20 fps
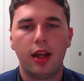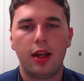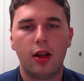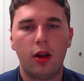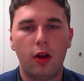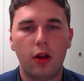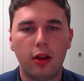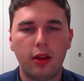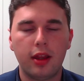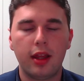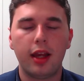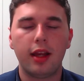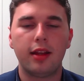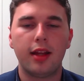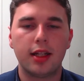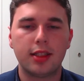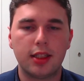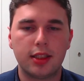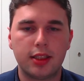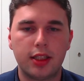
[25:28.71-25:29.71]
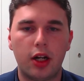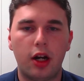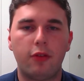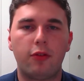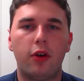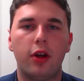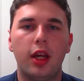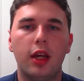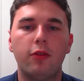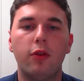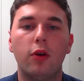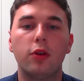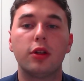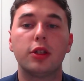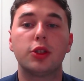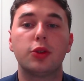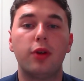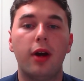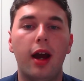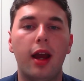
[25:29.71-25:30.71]
the only thing necessary for evil to
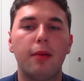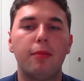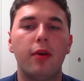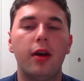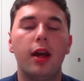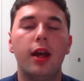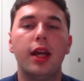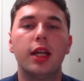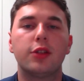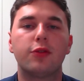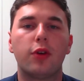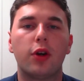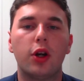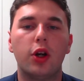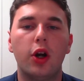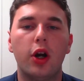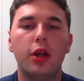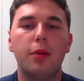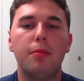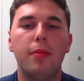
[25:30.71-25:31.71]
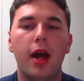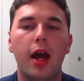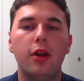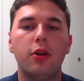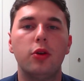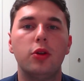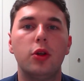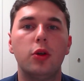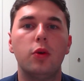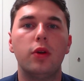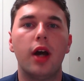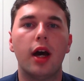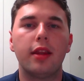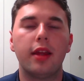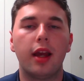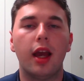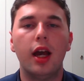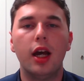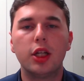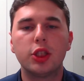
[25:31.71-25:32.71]
triumph is for good men to do
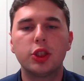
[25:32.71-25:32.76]
nothing.